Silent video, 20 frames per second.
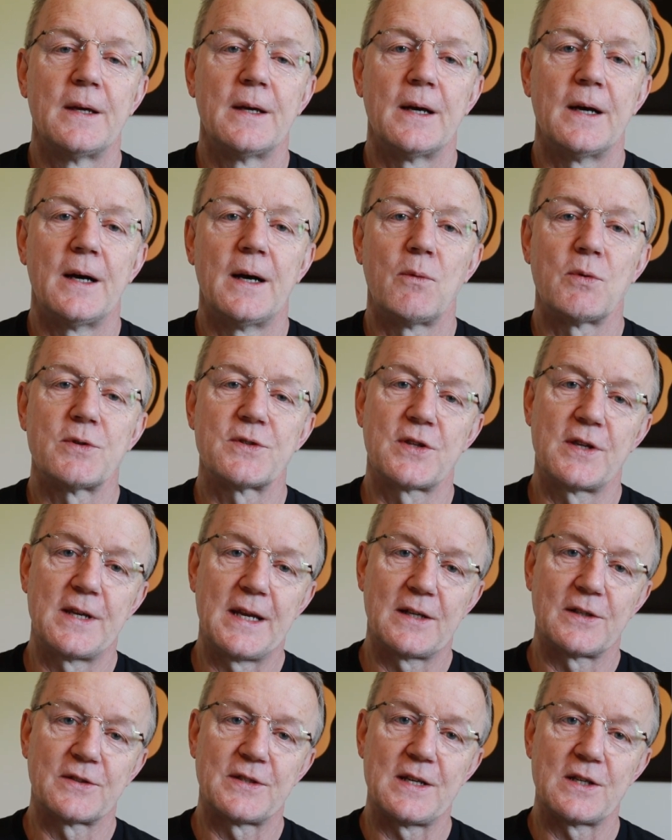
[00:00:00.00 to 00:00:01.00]
Once the
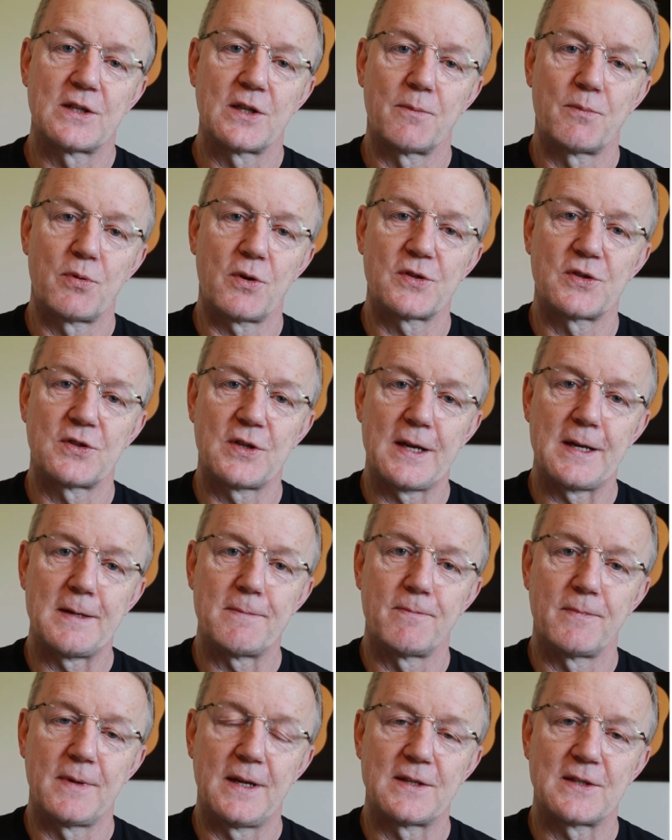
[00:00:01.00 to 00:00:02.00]
needle's into the
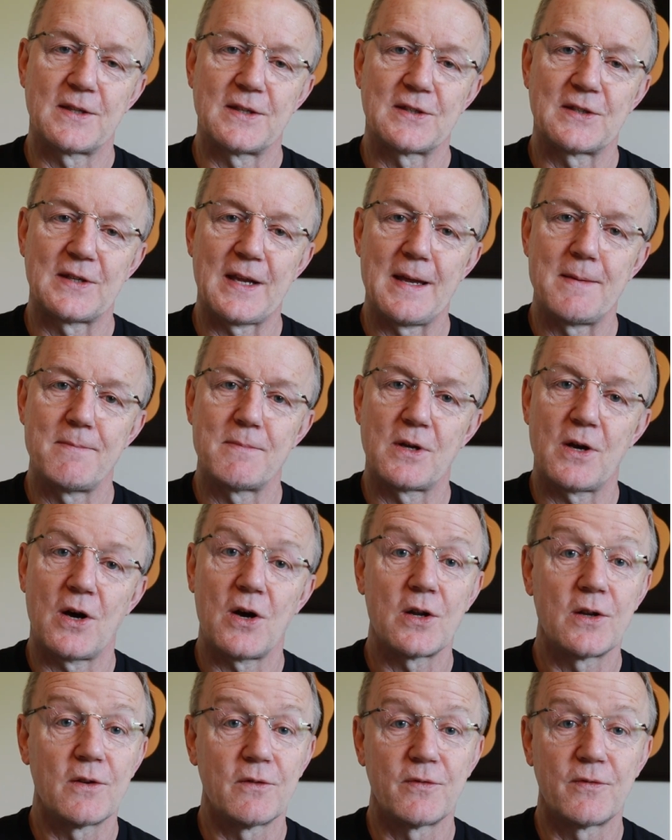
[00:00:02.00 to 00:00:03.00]
prostate, it's the same
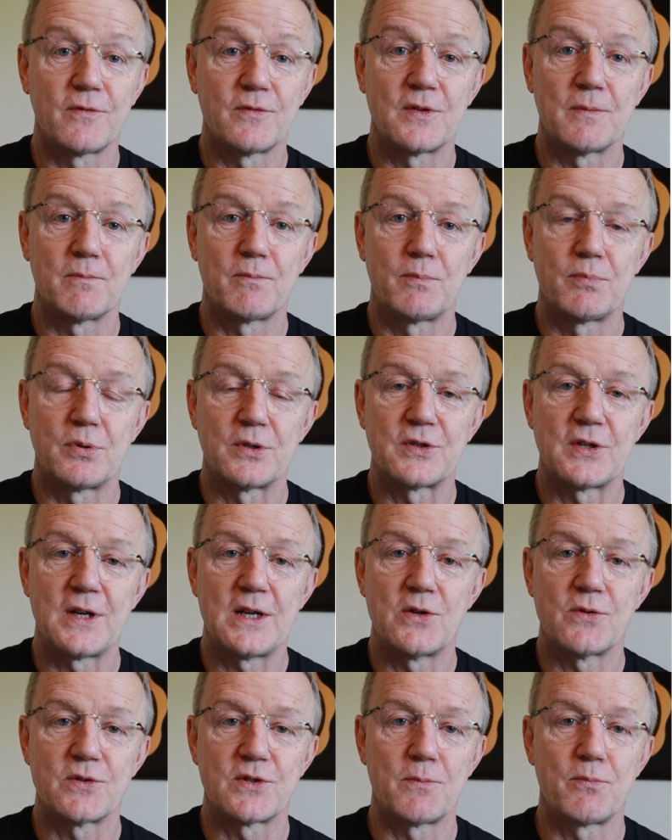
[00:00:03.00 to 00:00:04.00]
kind of
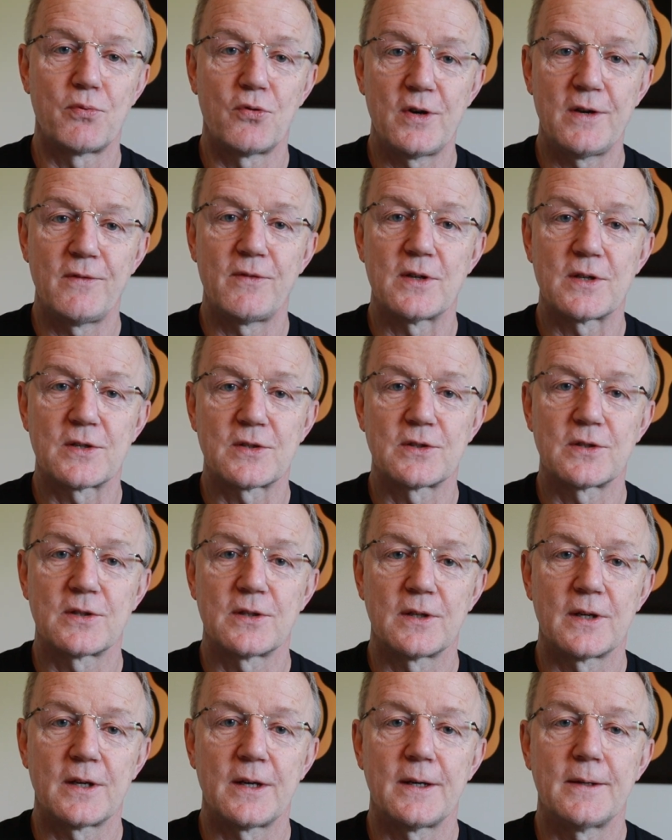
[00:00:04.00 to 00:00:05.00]
procedure as the
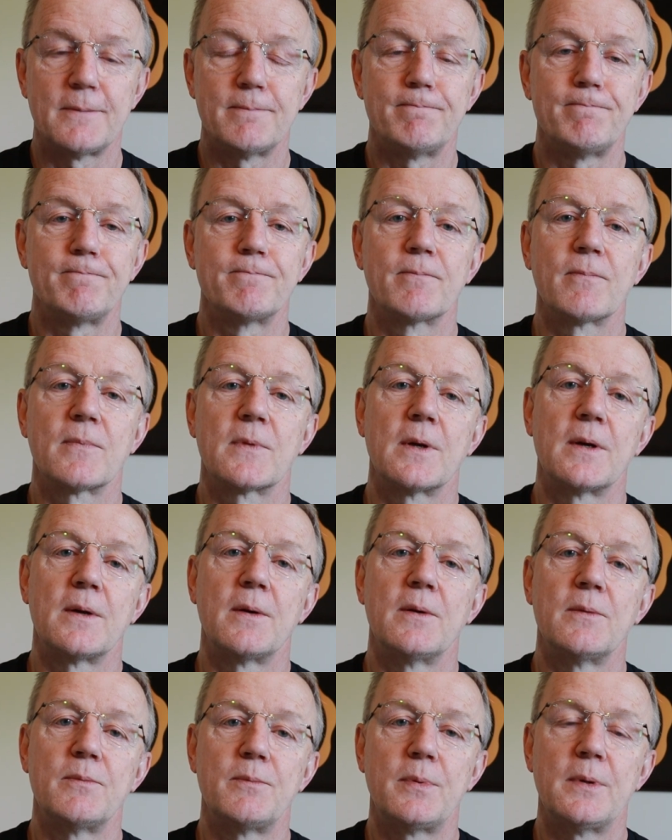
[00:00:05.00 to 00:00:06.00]
previous
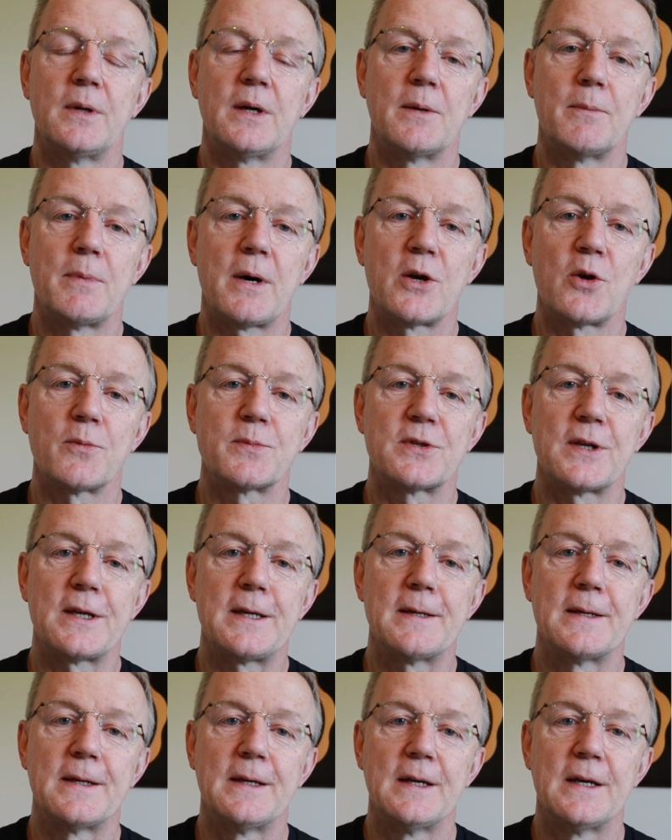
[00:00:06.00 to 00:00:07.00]

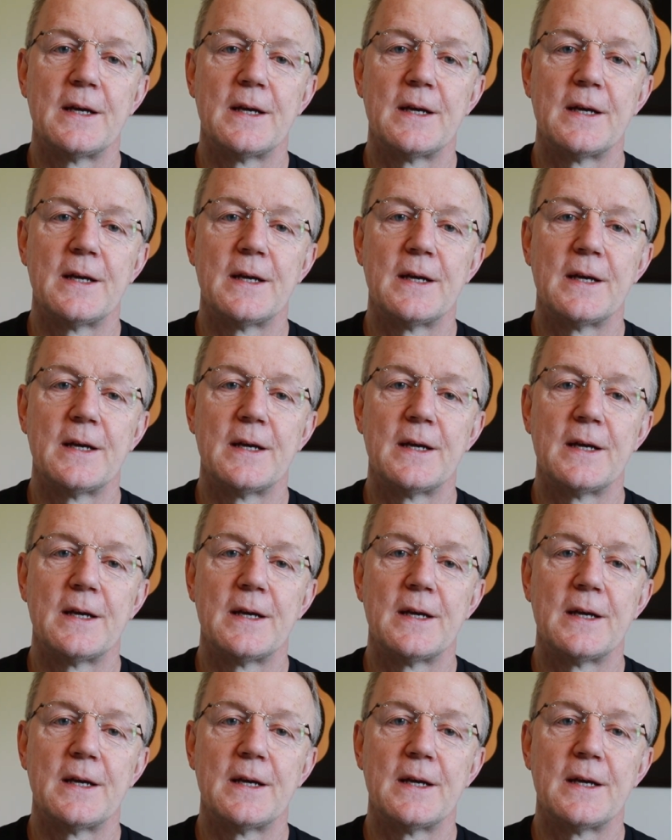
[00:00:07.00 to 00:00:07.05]
biopsy.